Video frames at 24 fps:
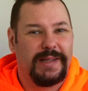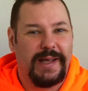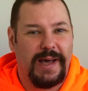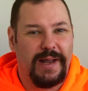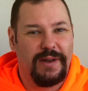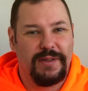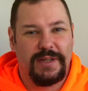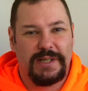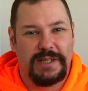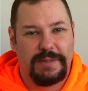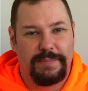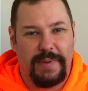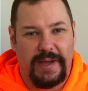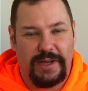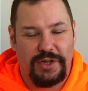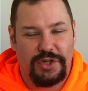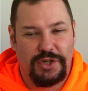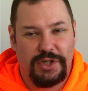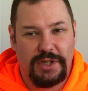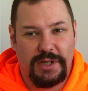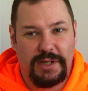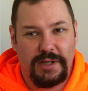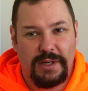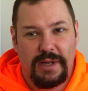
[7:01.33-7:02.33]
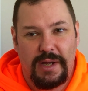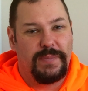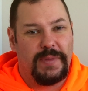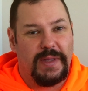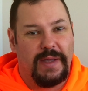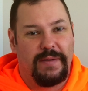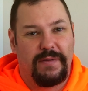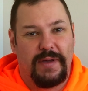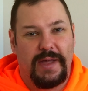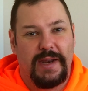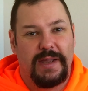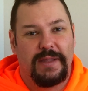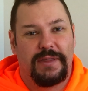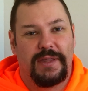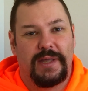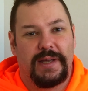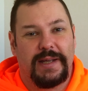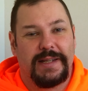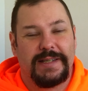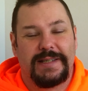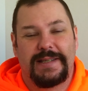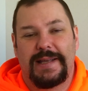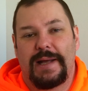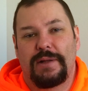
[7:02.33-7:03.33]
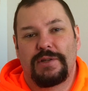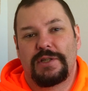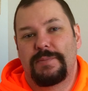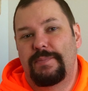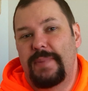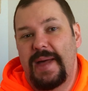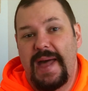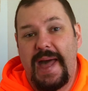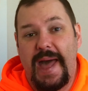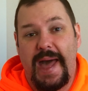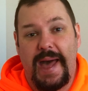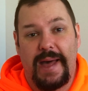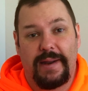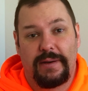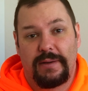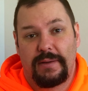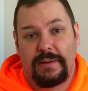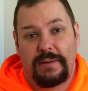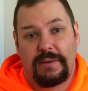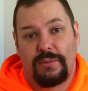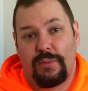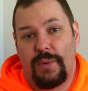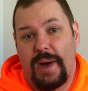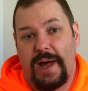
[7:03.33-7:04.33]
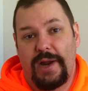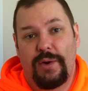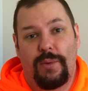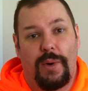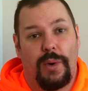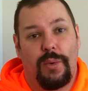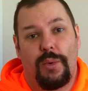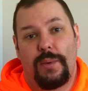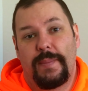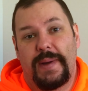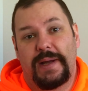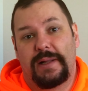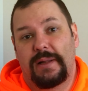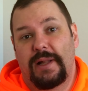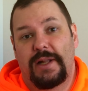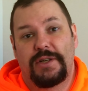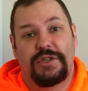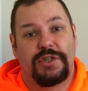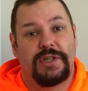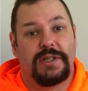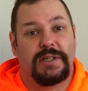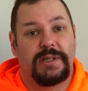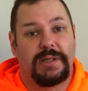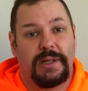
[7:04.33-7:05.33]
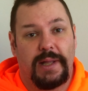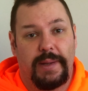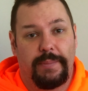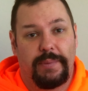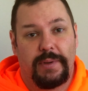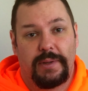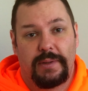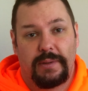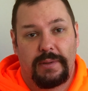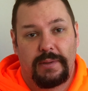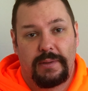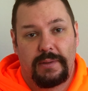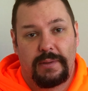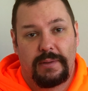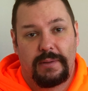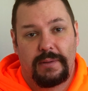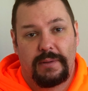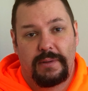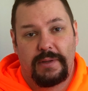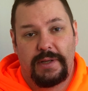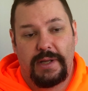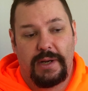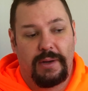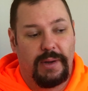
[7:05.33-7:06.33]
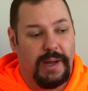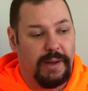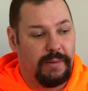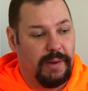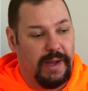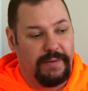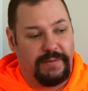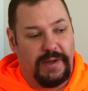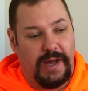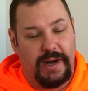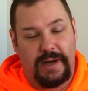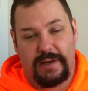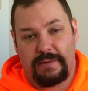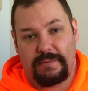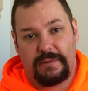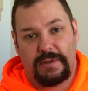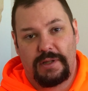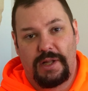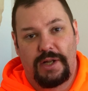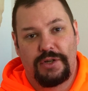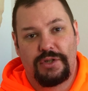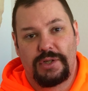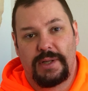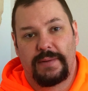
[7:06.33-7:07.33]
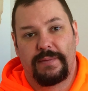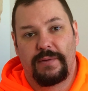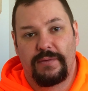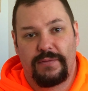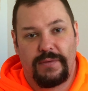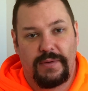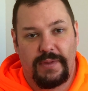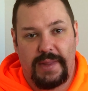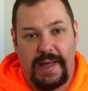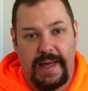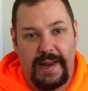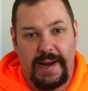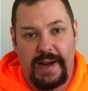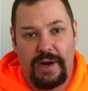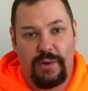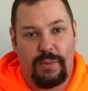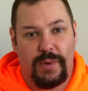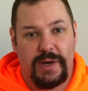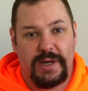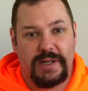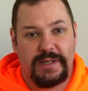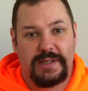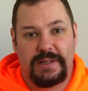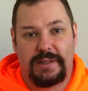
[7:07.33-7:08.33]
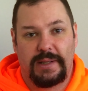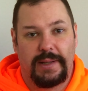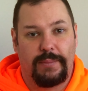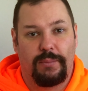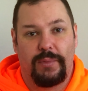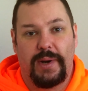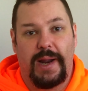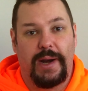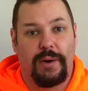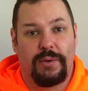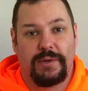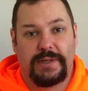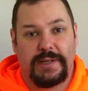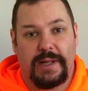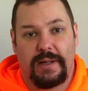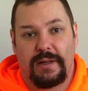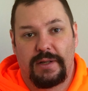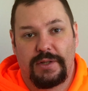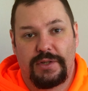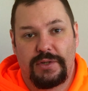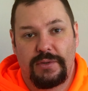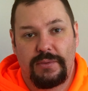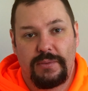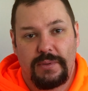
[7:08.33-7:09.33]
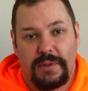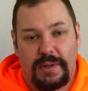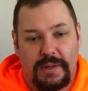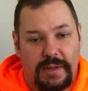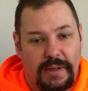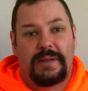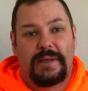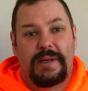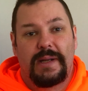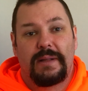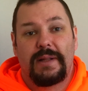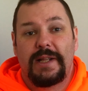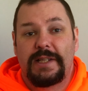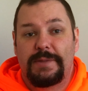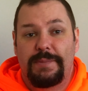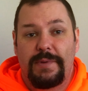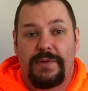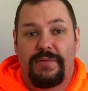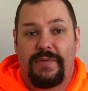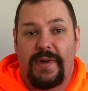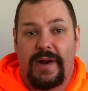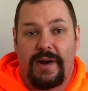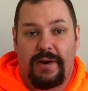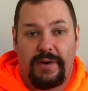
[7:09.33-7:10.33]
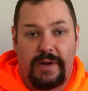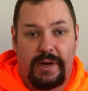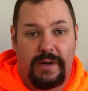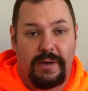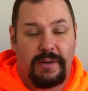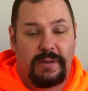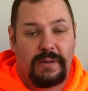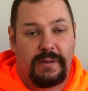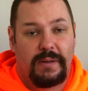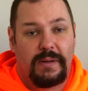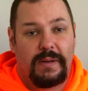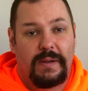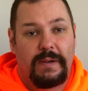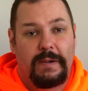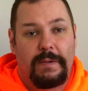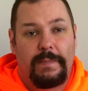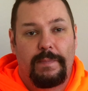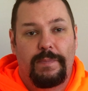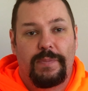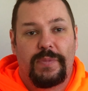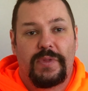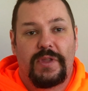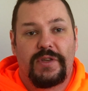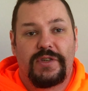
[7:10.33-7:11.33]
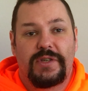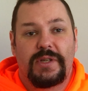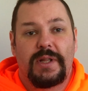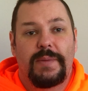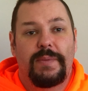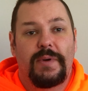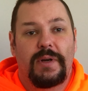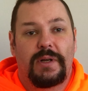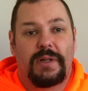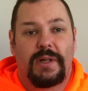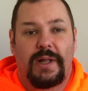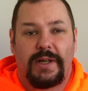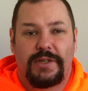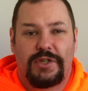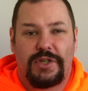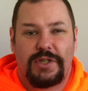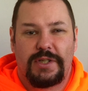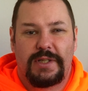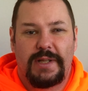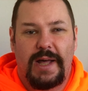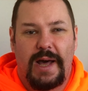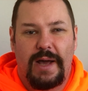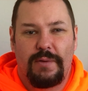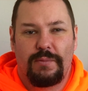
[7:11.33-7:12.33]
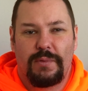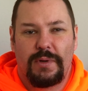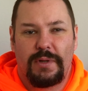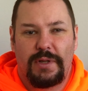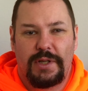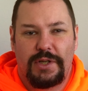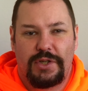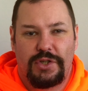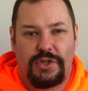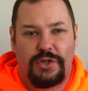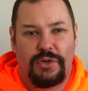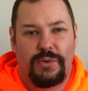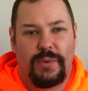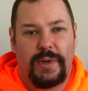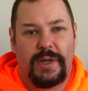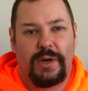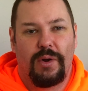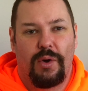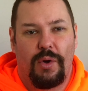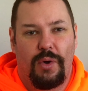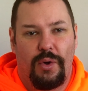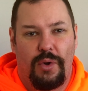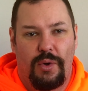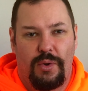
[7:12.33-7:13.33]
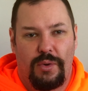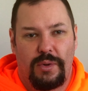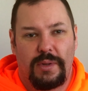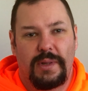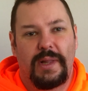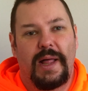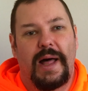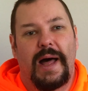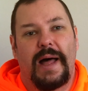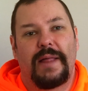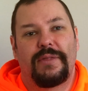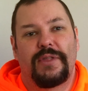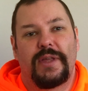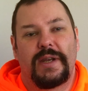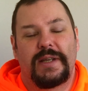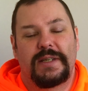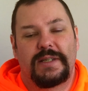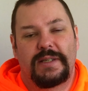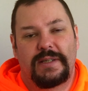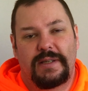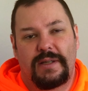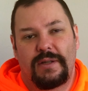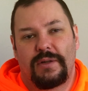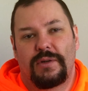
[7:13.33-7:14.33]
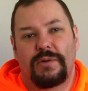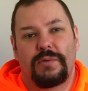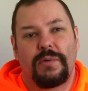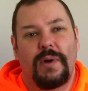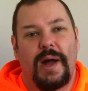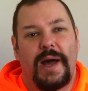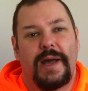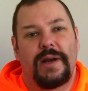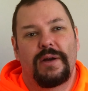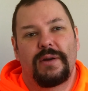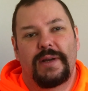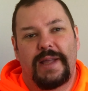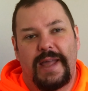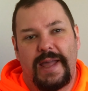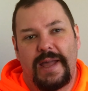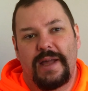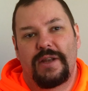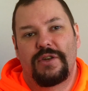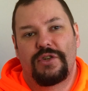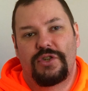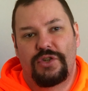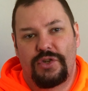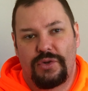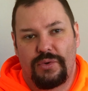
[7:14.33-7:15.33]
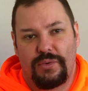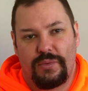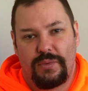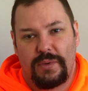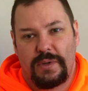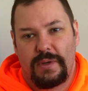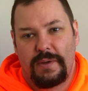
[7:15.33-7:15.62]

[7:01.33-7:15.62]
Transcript: that on the spec sheet. If anything, it sounds bad. Why do I want my clutch to slip? You know, I've got a clutch lever for that. I don't want it to slip when I don't tell it to. No, let's be fair here. The slipper clutch is not really doing a whole lot that a skilled rider can't do.